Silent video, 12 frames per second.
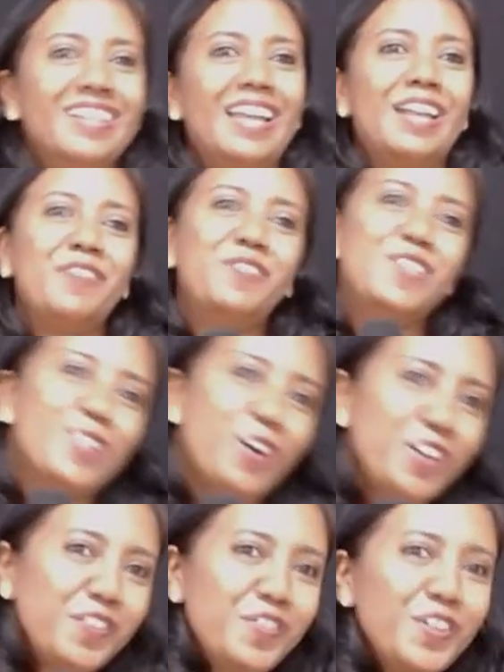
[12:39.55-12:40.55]
and I feel
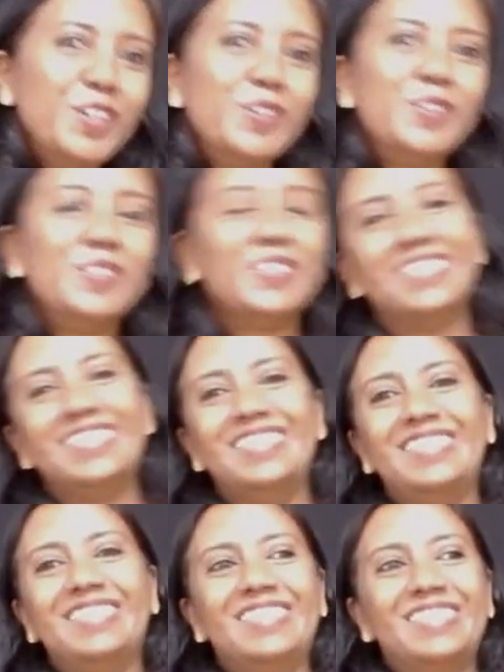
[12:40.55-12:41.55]
sorry for you.
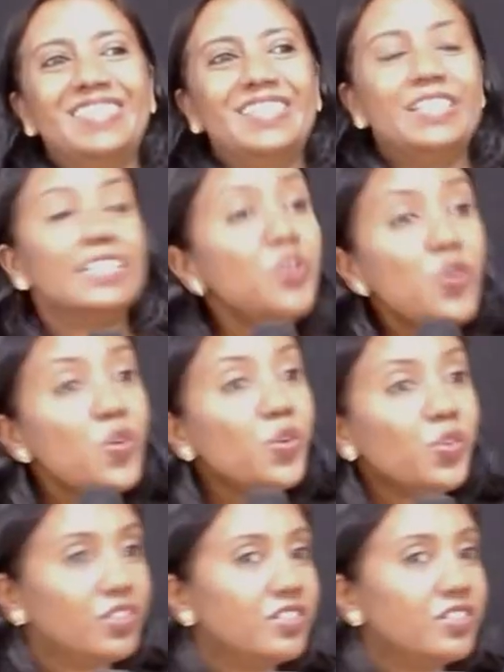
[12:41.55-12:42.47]
No.